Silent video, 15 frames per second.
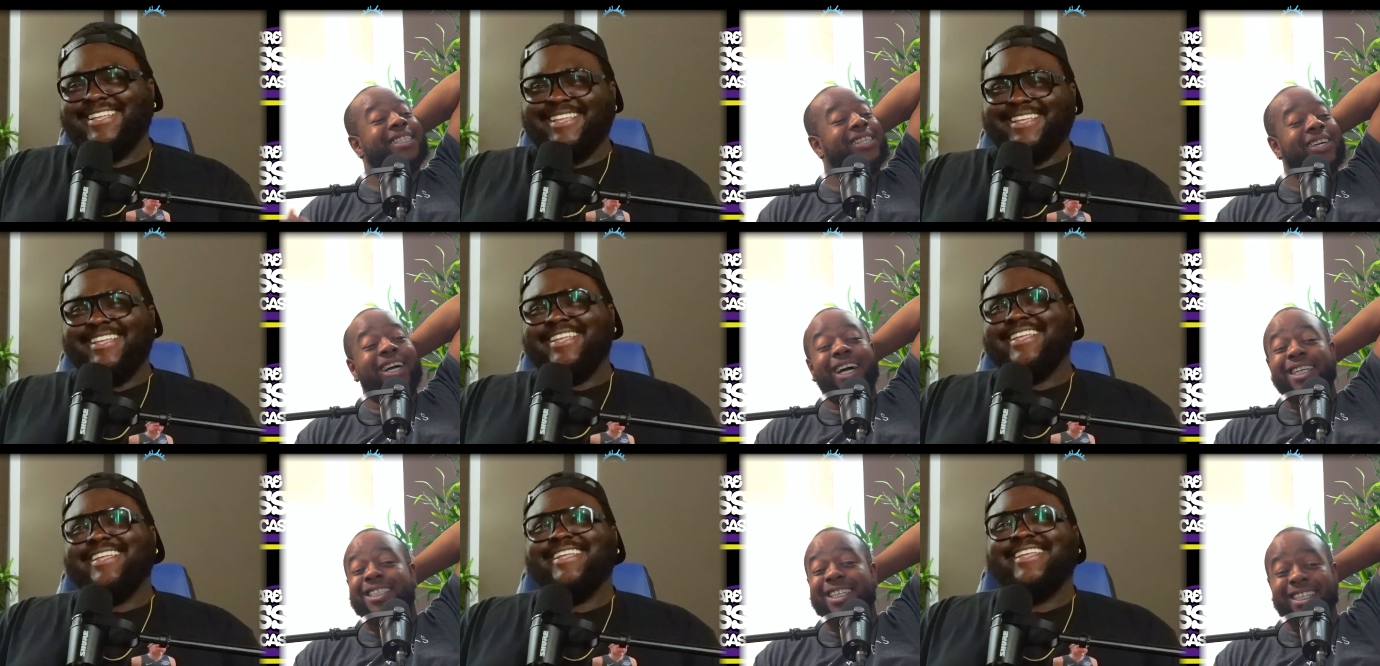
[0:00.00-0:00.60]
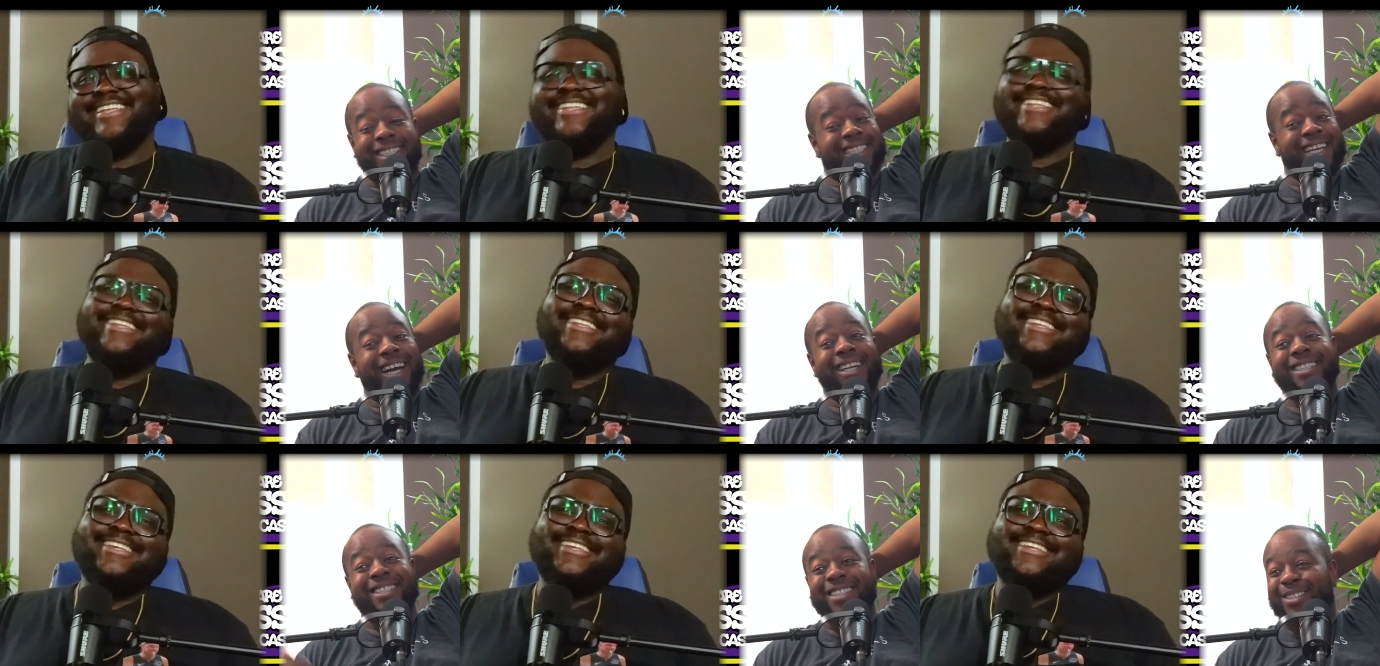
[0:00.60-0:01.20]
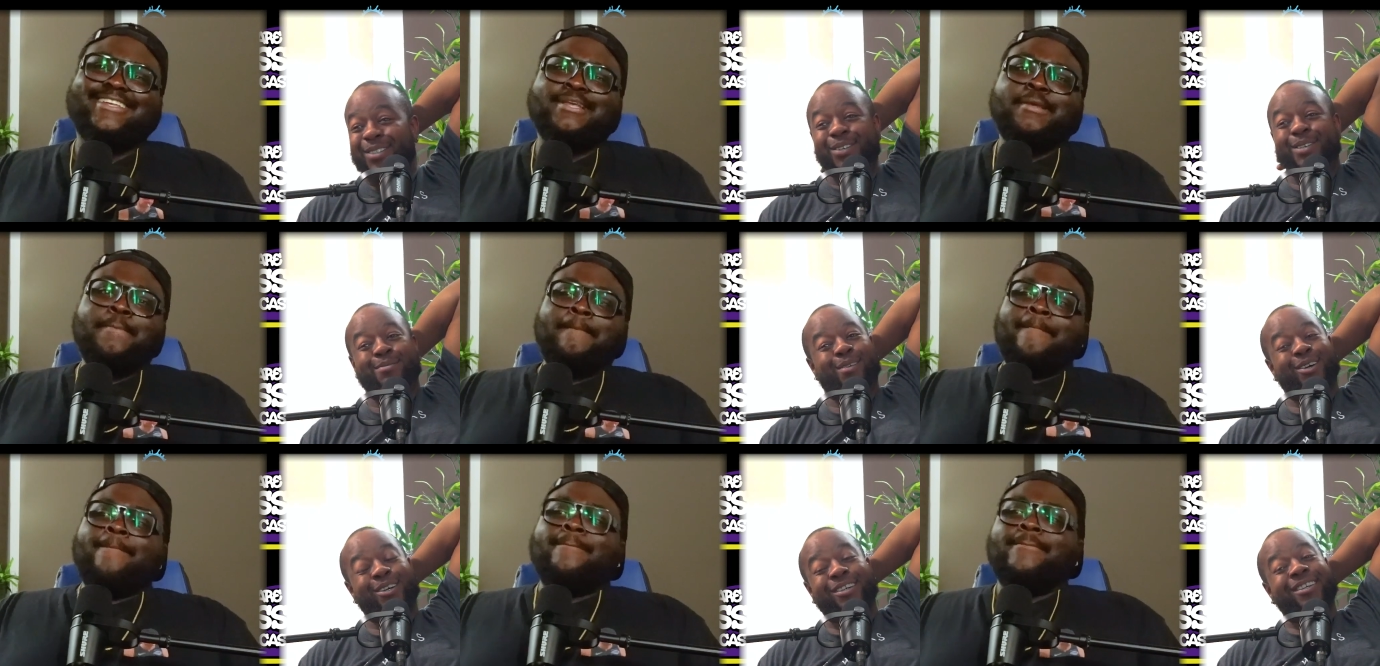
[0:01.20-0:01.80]
Speaker 1: still got things they got to deal
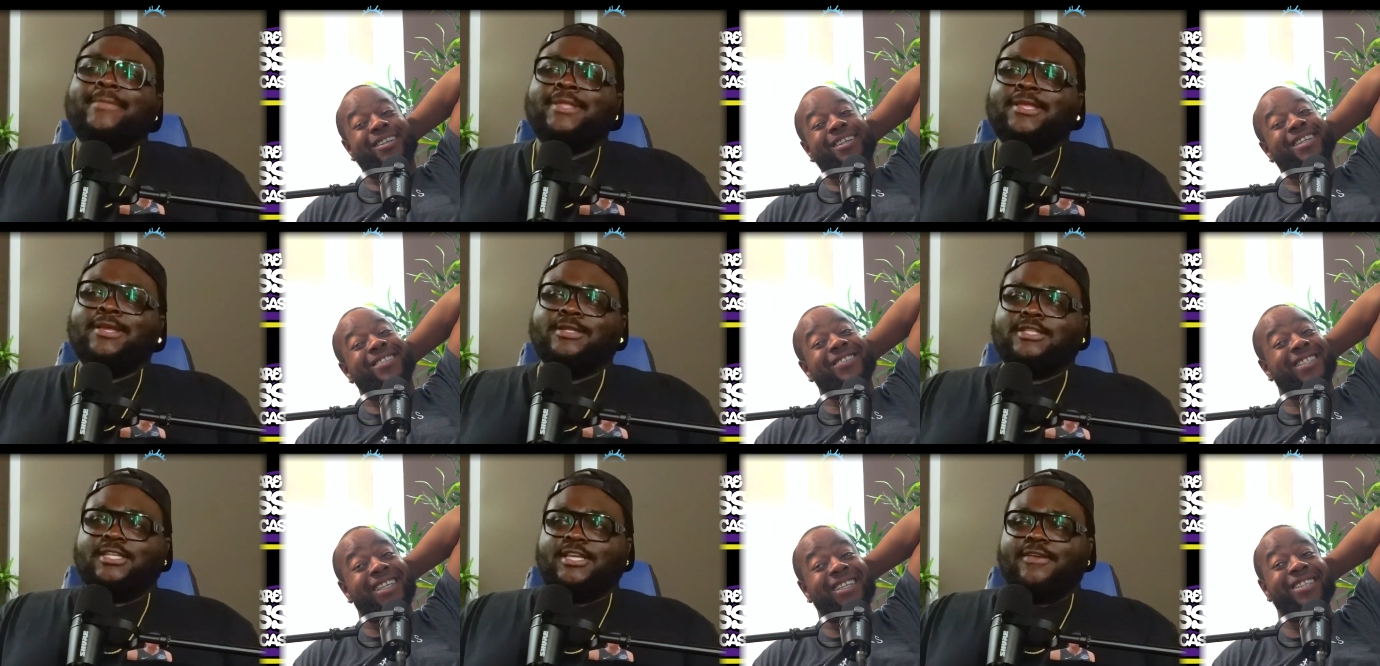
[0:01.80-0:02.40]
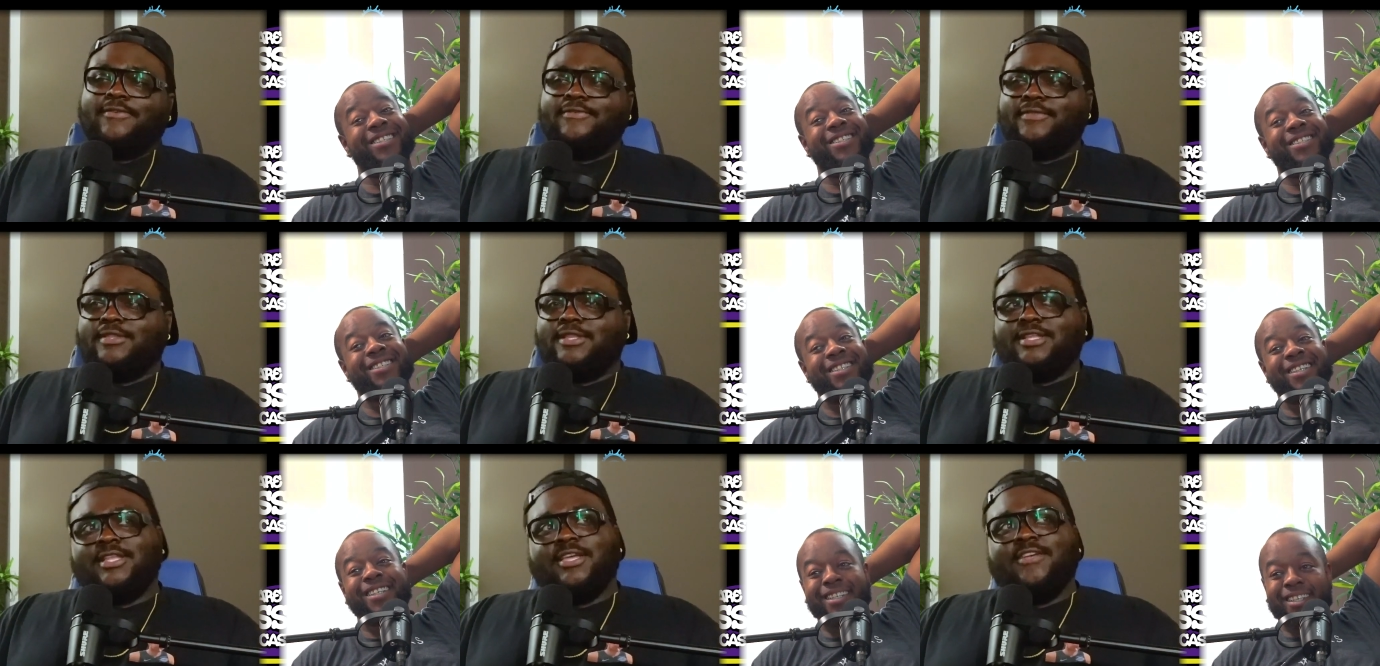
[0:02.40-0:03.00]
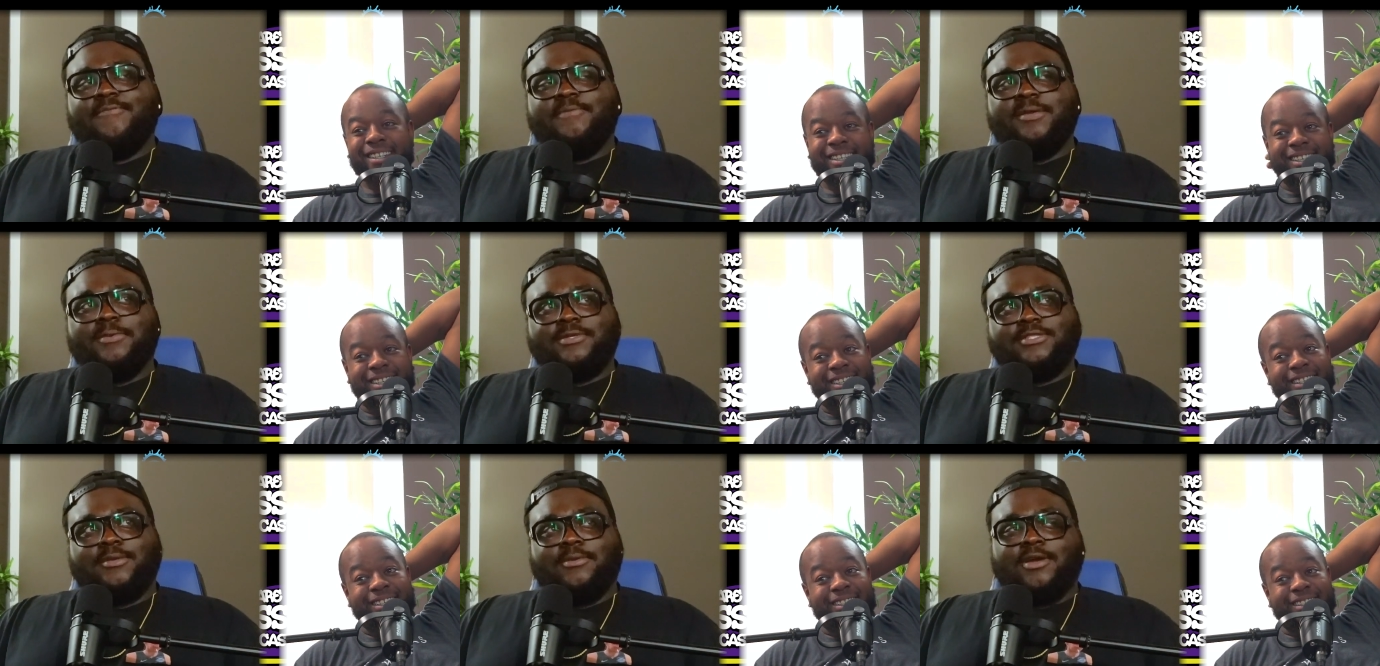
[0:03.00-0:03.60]
with, bro. I'm telling give, you.
Speaker 2: To, give
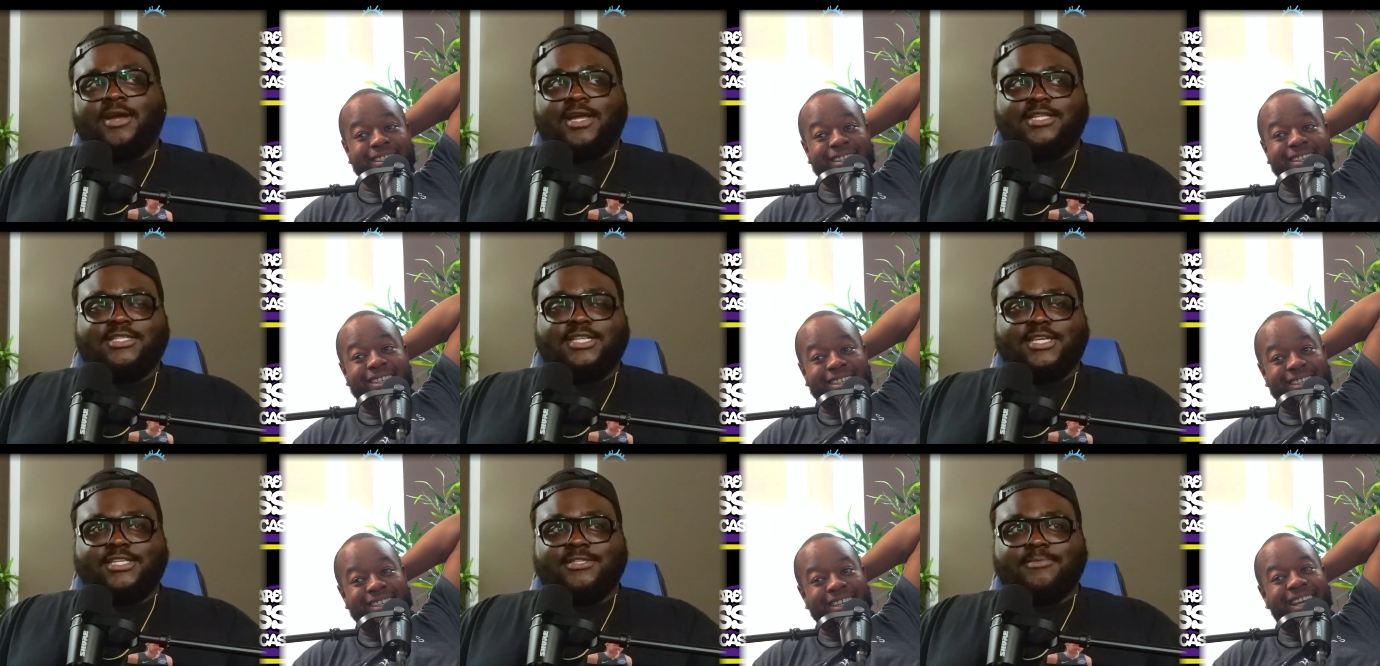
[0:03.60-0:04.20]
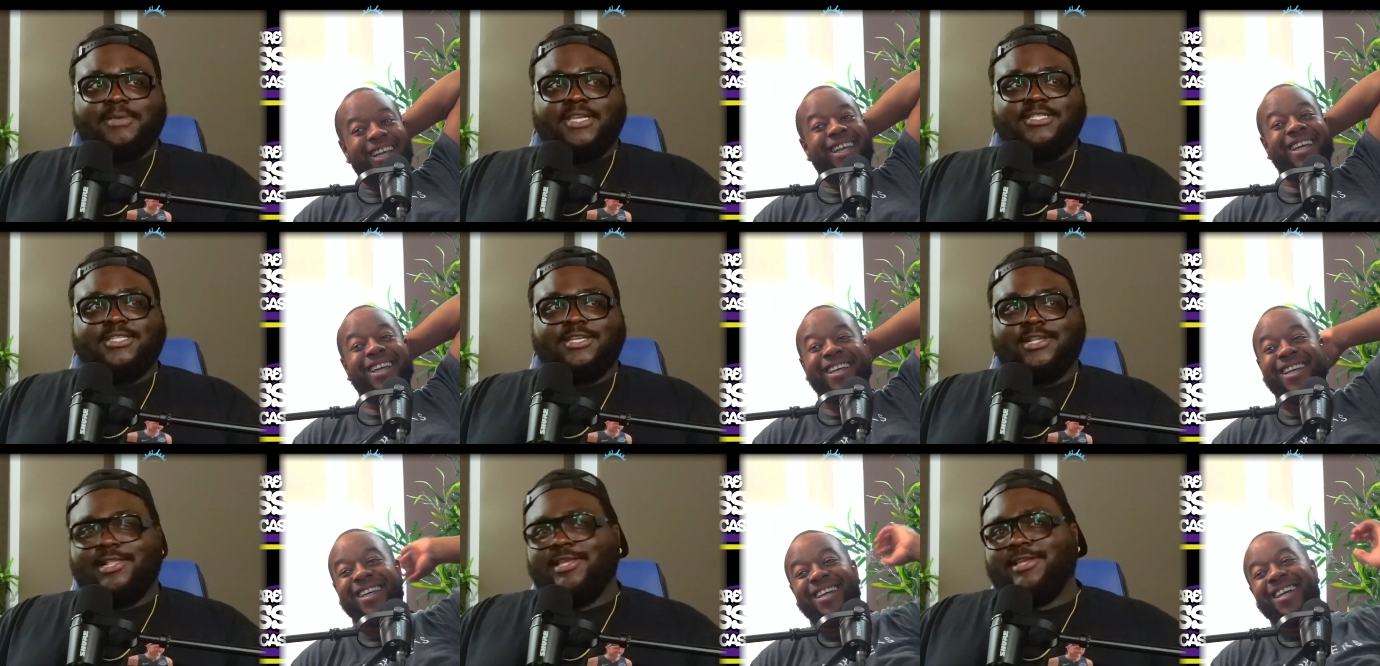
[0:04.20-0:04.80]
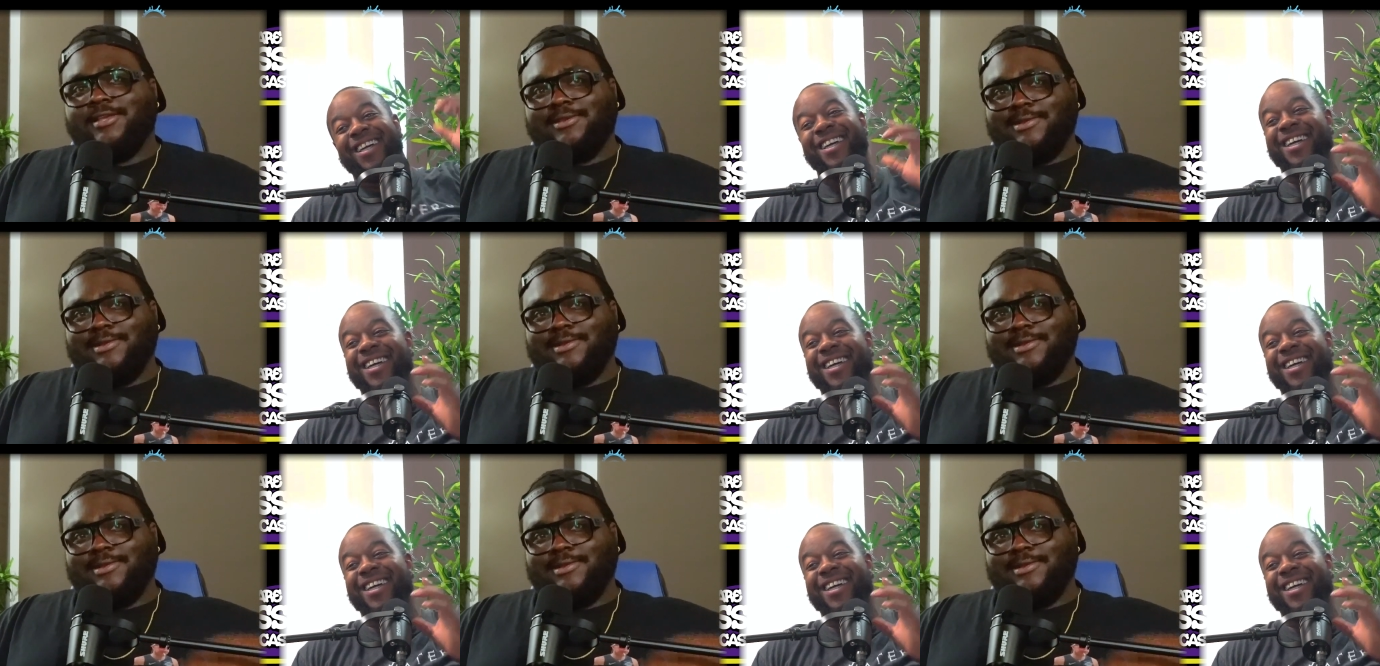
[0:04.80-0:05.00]
people some context, basically,